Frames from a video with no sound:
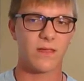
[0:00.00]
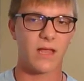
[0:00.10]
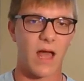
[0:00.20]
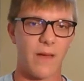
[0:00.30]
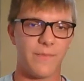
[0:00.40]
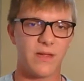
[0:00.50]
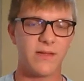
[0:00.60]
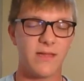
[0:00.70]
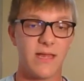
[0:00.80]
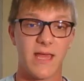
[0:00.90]

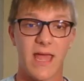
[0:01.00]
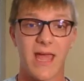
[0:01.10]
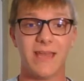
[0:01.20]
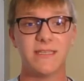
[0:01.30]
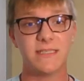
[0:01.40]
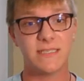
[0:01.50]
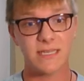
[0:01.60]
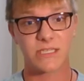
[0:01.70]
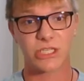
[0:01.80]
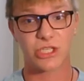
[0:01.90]
gamba had
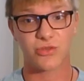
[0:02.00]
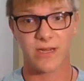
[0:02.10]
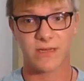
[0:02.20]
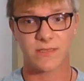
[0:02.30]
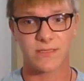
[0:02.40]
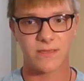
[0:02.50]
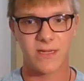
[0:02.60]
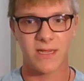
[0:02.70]
6 strings,